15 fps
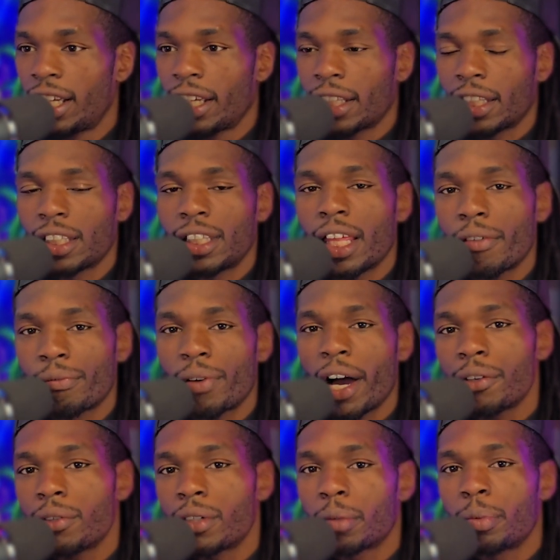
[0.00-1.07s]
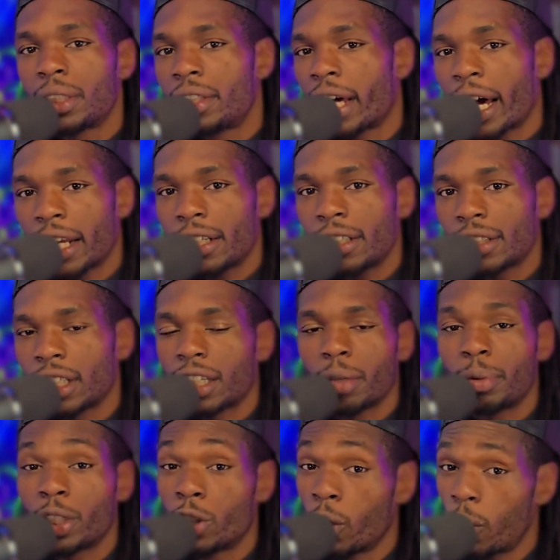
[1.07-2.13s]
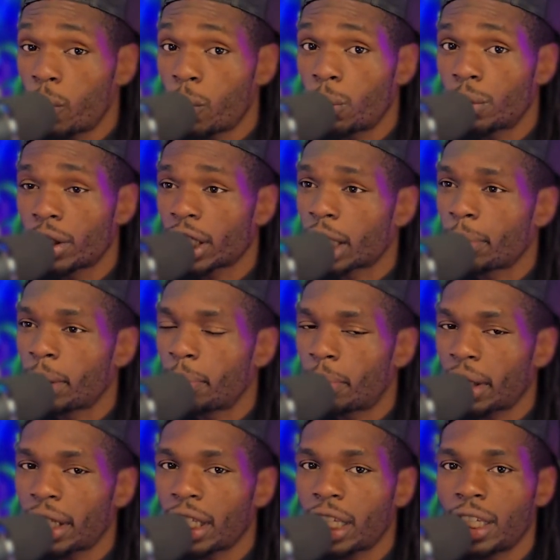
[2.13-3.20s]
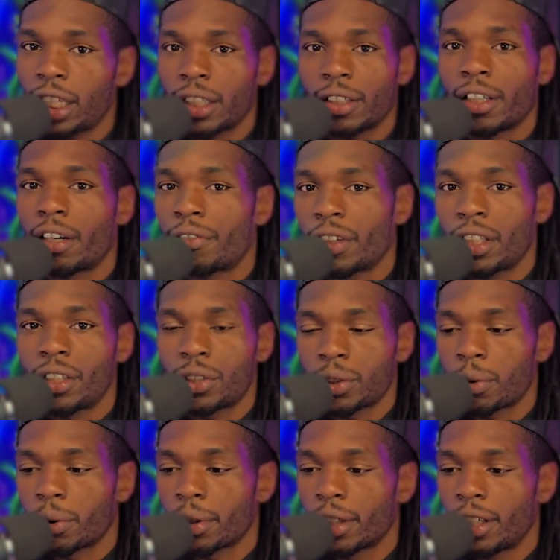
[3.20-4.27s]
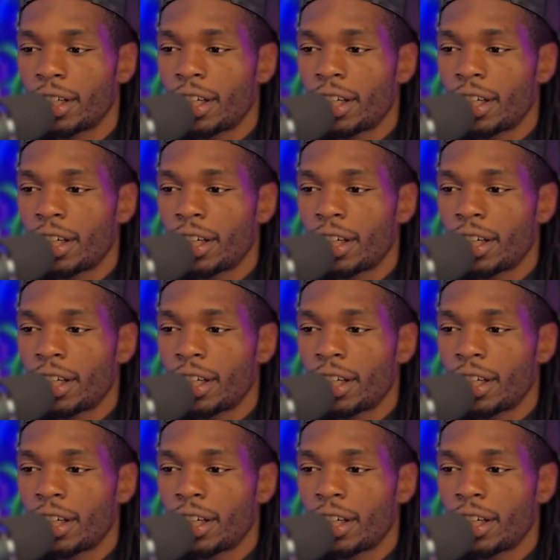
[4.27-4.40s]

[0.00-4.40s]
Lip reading: And that value could be data, it could be gold, it could be money of any sort.